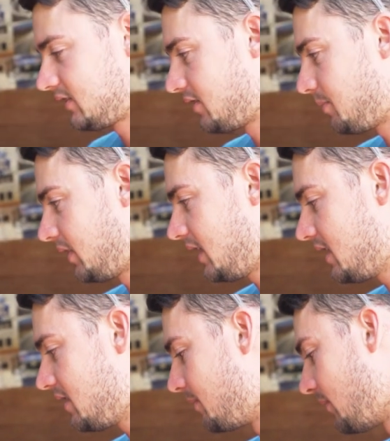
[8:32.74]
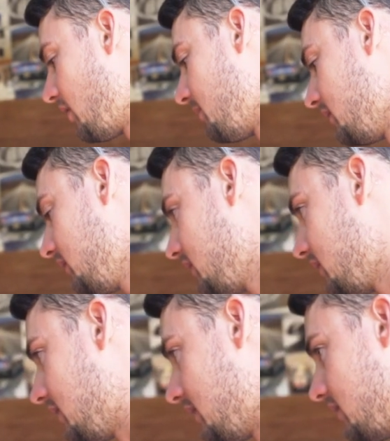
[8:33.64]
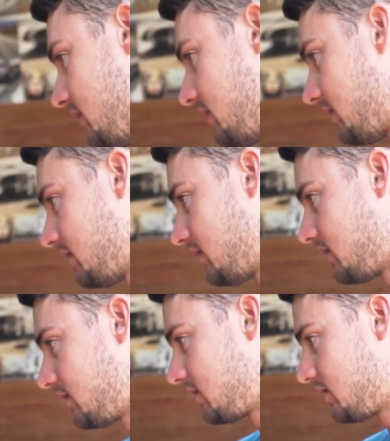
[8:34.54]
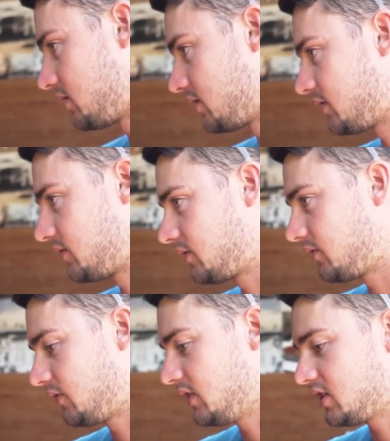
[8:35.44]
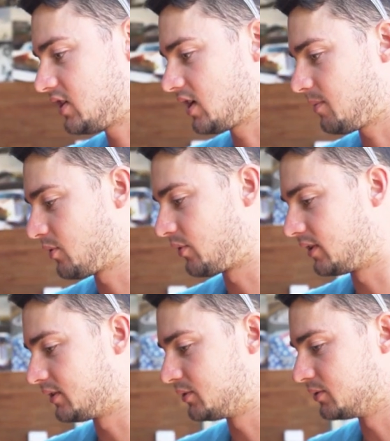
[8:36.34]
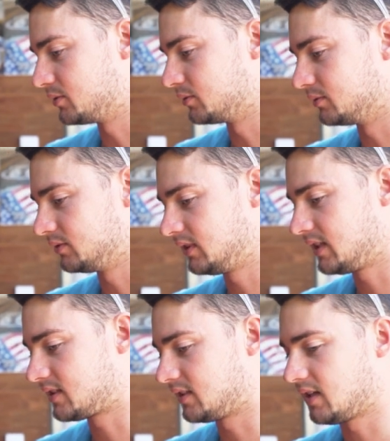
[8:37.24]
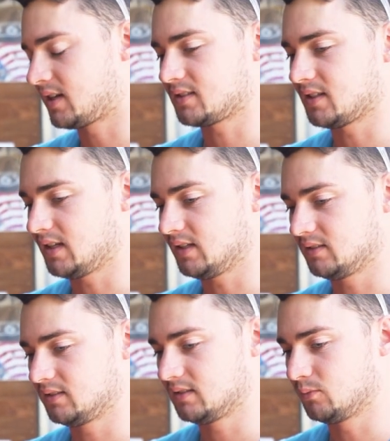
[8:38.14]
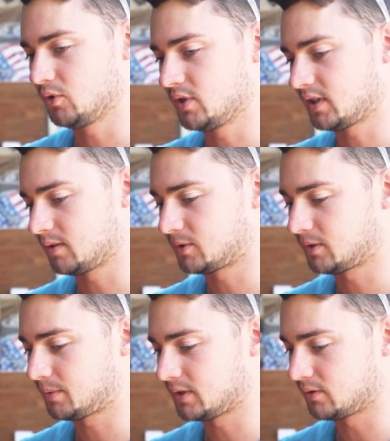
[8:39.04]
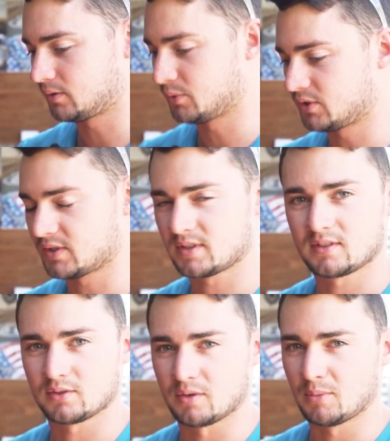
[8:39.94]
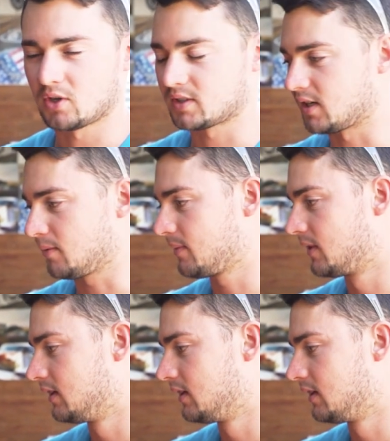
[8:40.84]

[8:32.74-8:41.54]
so the plan at the moment is just finishing up all the little nicks and knacks that weren't done properly or were just sort of mocked up.